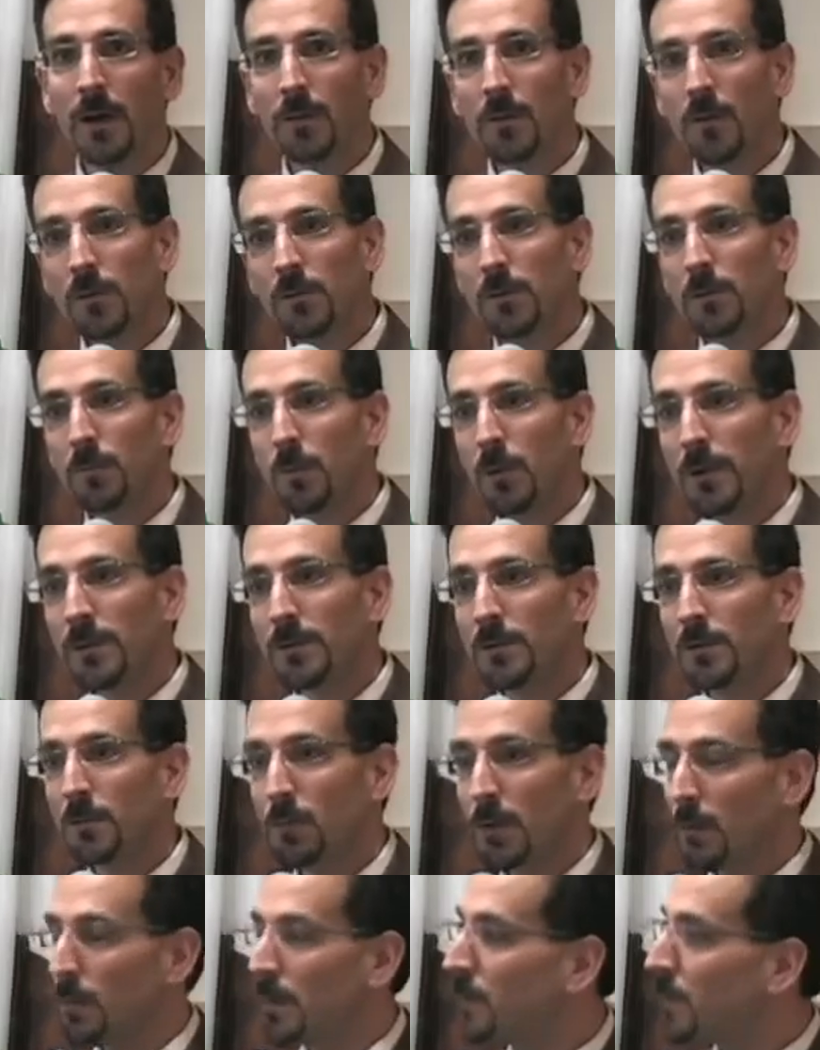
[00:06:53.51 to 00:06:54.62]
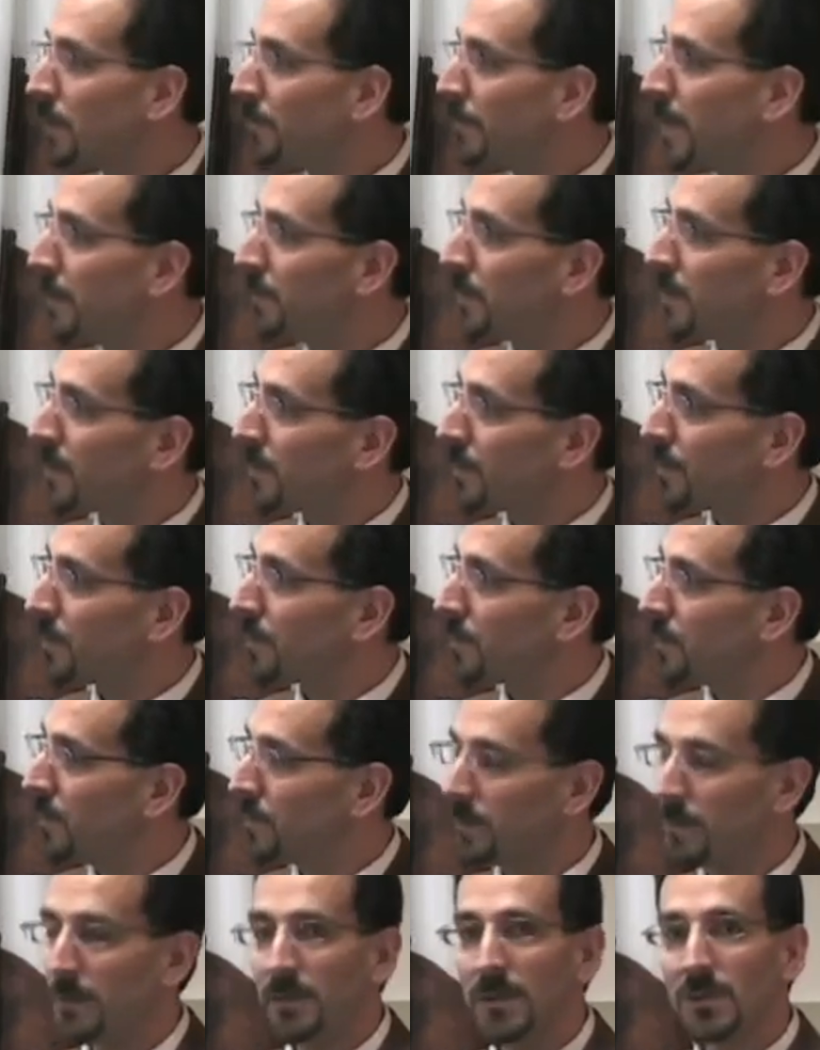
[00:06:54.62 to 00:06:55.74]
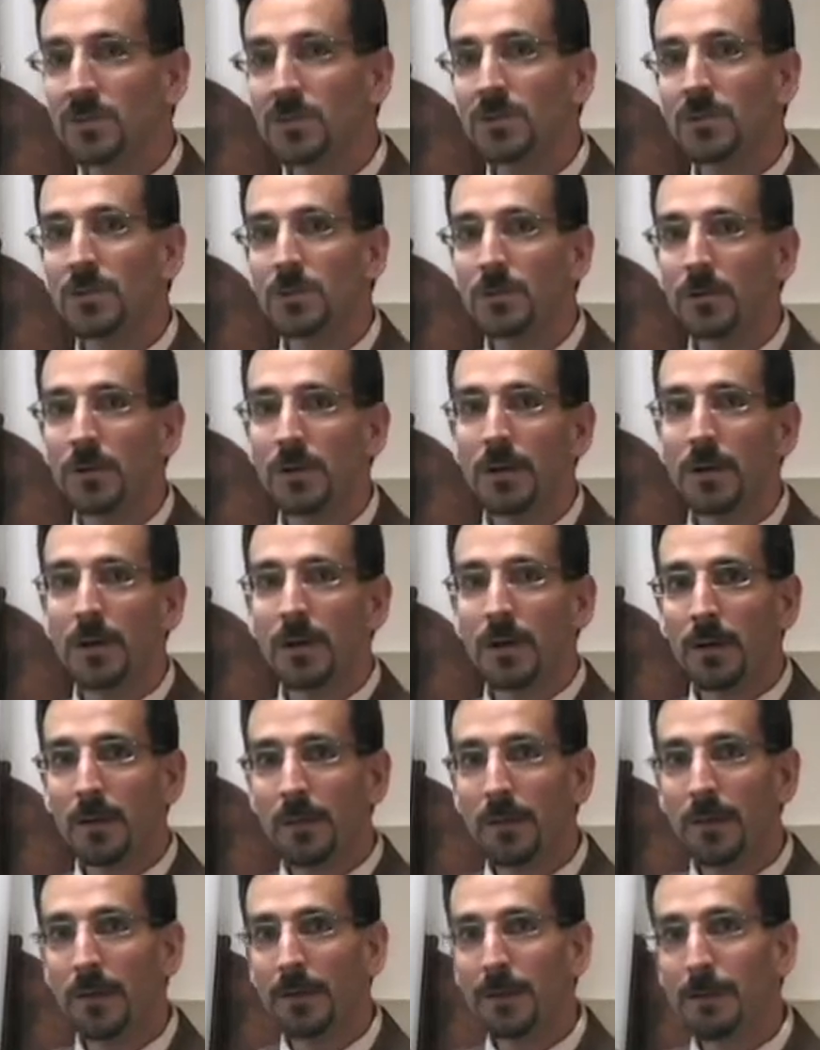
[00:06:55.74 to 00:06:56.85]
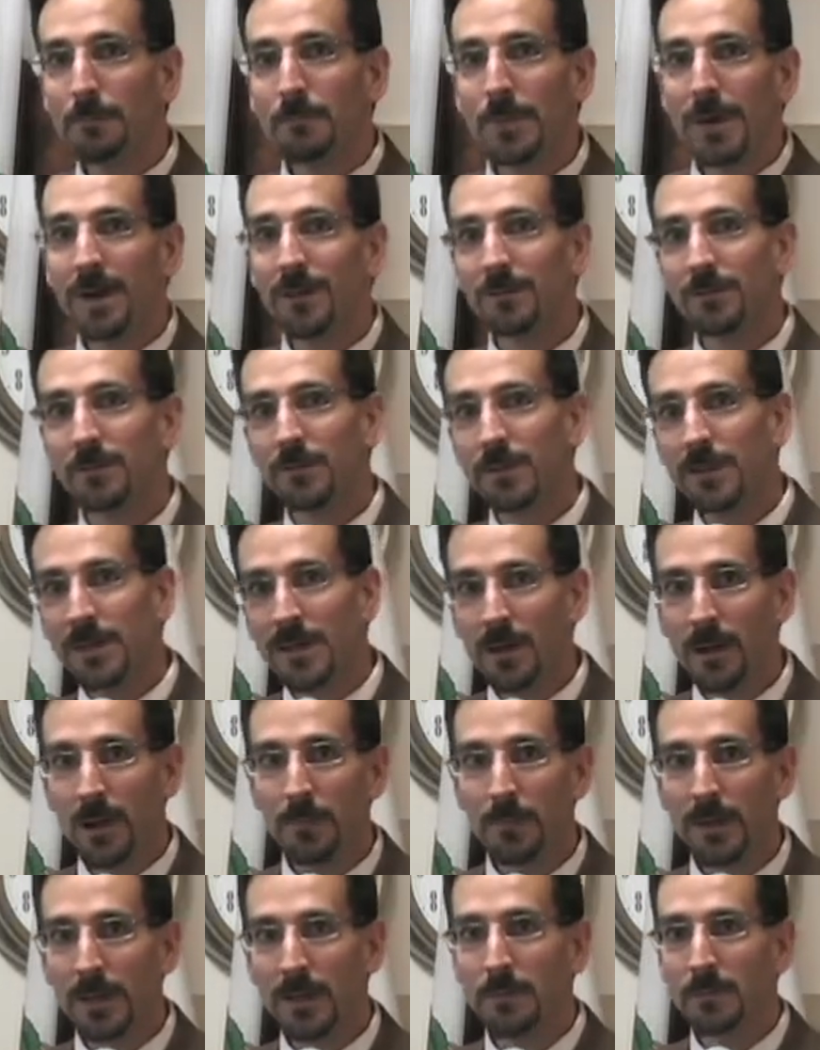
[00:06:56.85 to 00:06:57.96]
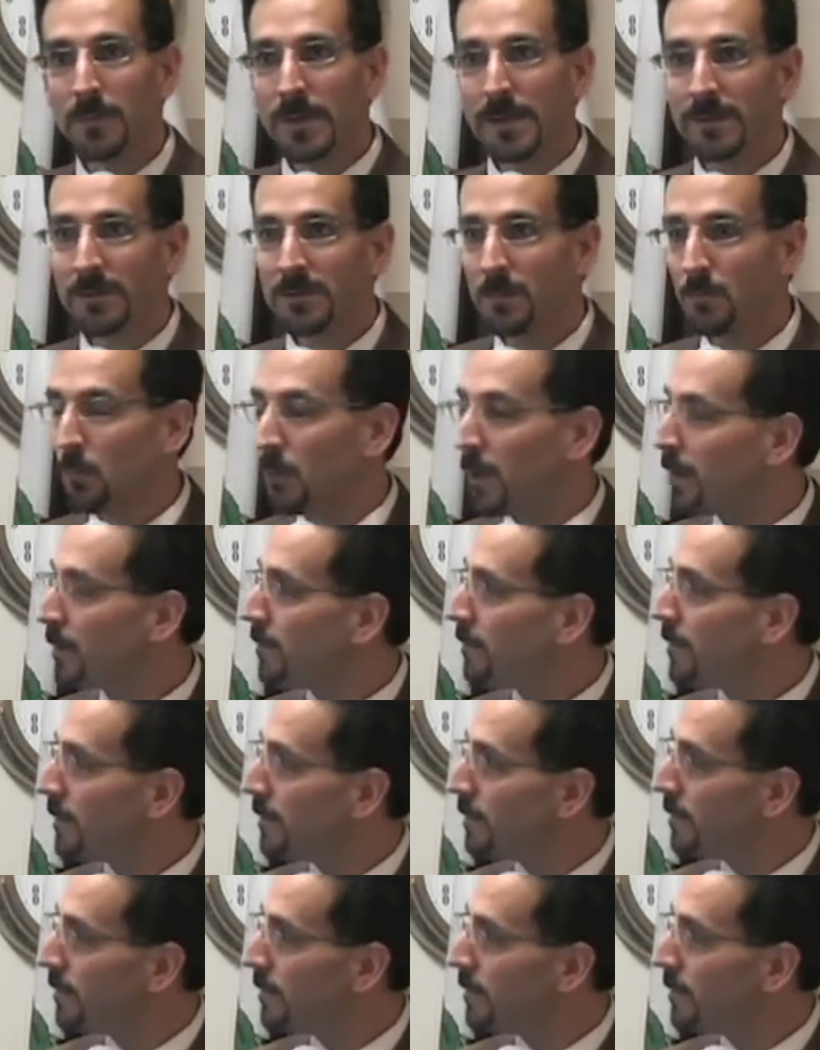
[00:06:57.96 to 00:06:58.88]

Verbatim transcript: those are places where we want to pay particular close attention to the impacts of the economic impacts and what